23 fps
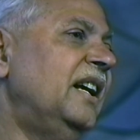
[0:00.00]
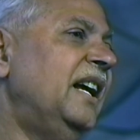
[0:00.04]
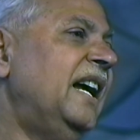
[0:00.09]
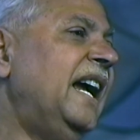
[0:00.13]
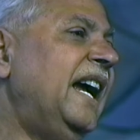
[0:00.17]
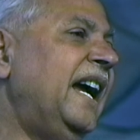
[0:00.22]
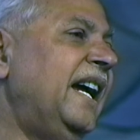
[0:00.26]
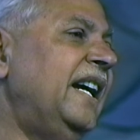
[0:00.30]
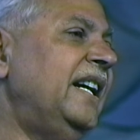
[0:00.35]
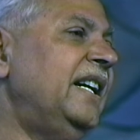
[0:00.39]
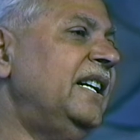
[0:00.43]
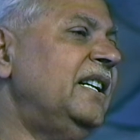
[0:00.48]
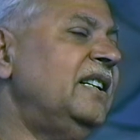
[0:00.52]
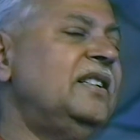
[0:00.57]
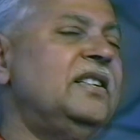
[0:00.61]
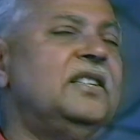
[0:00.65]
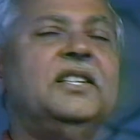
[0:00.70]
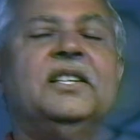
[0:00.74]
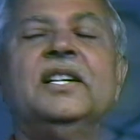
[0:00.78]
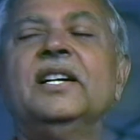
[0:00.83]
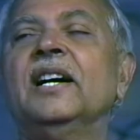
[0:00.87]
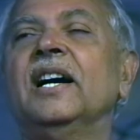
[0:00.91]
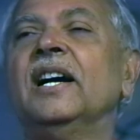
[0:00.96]
and
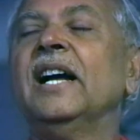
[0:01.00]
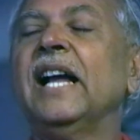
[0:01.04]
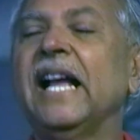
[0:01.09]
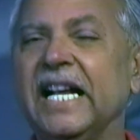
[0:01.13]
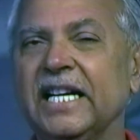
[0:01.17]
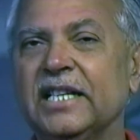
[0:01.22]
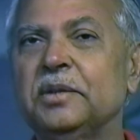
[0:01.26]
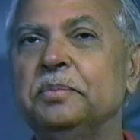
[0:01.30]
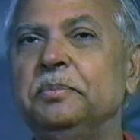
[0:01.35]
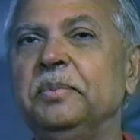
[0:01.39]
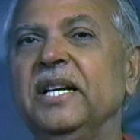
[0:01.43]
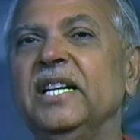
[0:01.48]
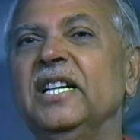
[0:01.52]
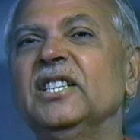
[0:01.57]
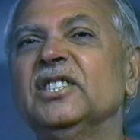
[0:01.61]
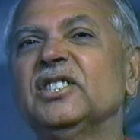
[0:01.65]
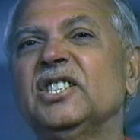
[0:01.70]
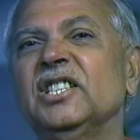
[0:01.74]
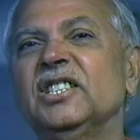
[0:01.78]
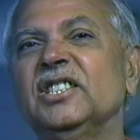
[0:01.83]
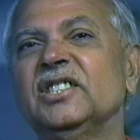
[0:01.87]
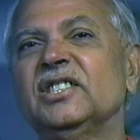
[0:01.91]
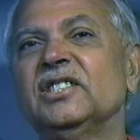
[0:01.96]

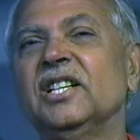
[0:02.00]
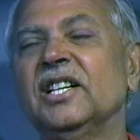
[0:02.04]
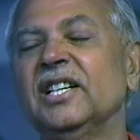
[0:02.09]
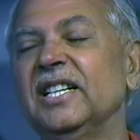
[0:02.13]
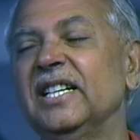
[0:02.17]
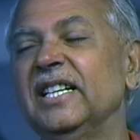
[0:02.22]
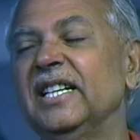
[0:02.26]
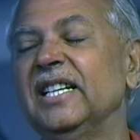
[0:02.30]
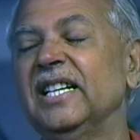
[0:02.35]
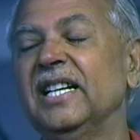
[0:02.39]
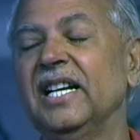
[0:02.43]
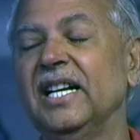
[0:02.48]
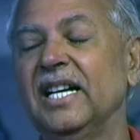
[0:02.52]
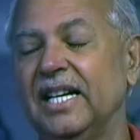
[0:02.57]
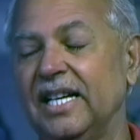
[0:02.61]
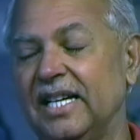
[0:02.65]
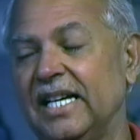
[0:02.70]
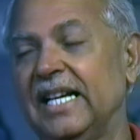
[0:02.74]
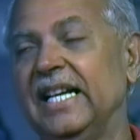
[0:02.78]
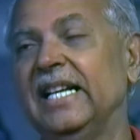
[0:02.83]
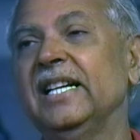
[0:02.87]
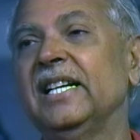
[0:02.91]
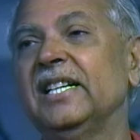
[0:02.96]
experiences the uh,
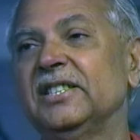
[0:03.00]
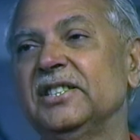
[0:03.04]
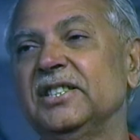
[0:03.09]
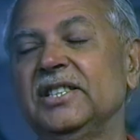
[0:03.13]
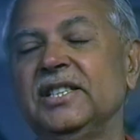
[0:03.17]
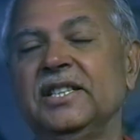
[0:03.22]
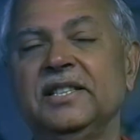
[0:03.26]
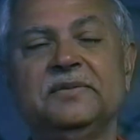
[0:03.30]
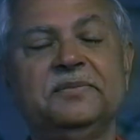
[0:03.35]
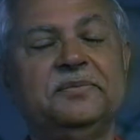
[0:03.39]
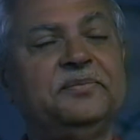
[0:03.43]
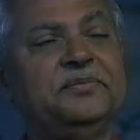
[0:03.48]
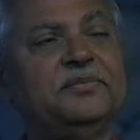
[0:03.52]
energy.